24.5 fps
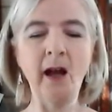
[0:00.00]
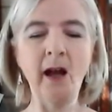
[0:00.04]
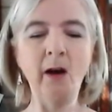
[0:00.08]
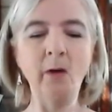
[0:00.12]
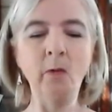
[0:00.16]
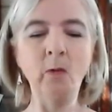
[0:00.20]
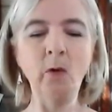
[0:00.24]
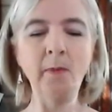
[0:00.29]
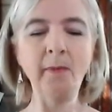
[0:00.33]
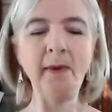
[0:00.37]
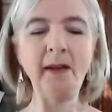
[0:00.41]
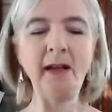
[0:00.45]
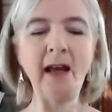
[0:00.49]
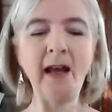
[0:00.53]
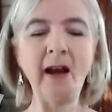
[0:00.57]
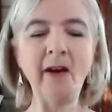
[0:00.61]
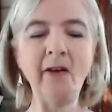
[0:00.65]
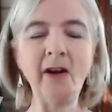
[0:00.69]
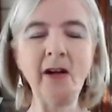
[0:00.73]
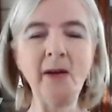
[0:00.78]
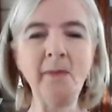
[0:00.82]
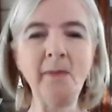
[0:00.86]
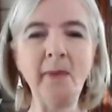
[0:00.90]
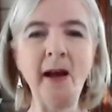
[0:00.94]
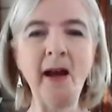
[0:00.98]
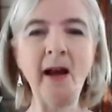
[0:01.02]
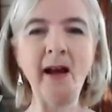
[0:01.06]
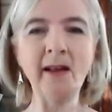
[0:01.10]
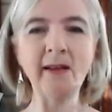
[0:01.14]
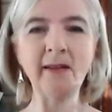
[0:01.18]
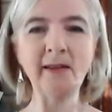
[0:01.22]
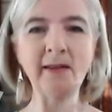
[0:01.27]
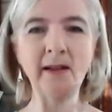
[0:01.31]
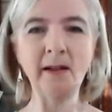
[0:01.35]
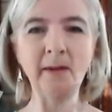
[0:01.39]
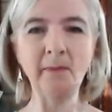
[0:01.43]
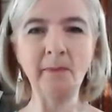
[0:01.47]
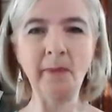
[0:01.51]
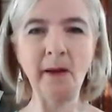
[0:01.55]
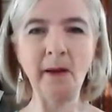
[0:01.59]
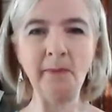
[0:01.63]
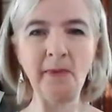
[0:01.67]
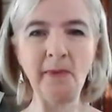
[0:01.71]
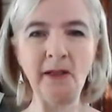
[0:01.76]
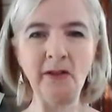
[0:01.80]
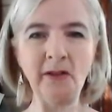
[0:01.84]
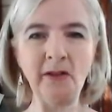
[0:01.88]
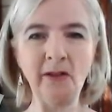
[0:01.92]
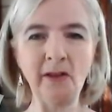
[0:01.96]
A woman hurried past and
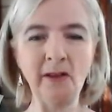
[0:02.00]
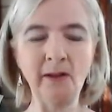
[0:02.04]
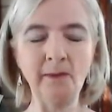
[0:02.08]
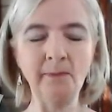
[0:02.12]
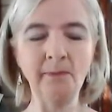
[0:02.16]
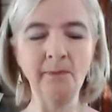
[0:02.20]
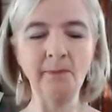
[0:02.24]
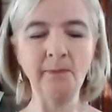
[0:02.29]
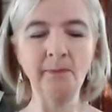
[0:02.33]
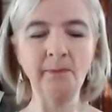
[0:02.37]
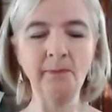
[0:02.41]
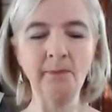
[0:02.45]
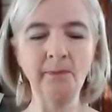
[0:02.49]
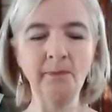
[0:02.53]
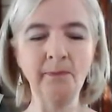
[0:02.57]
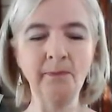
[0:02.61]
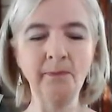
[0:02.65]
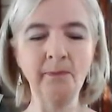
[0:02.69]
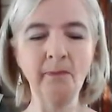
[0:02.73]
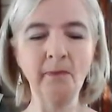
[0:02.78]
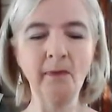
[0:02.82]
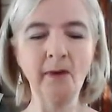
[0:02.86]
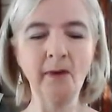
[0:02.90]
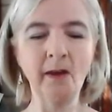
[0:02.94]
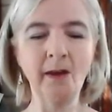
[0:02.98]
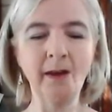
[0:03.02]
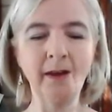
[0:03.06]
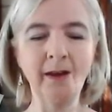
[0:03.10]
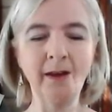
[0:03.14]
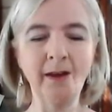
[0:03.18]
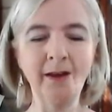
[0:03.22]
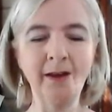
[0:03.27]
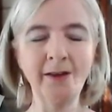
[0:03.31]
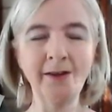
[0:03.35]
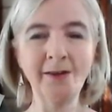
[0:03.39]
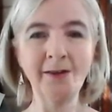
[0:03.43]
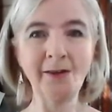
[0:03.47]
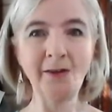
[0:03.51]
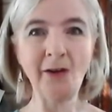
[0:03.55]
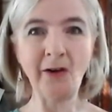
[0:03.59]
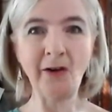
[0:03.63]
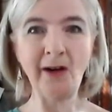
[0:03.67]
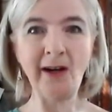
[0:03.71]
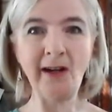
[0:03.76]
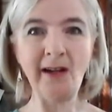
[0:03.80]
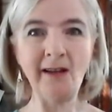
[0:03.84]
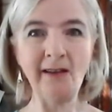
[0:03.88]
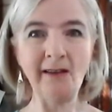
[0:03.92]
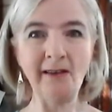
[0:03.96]
bumped into them.
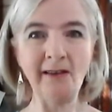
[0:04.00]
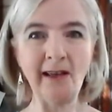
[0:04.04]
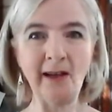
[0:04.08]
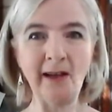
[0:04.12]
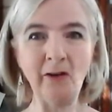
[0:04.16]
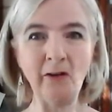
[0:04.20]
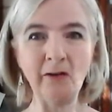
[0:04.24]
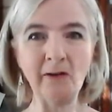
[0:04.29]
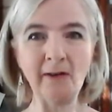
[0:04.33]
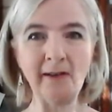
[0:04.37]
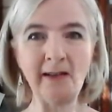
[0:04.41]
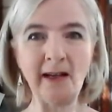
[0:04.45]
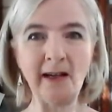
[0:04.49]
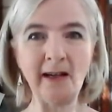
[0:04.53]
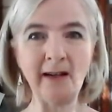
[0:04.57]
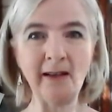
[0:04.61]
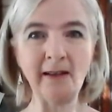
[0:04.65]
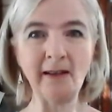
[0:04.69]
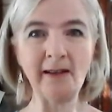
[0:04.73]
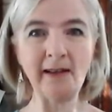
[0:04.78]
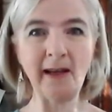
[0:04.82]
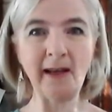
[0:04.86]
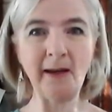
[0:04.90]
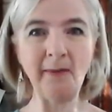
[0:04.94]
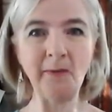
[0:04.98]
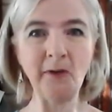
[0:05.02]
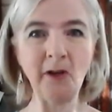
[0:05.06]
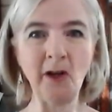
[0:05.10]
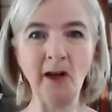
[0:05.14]
Sorry, they all said at the same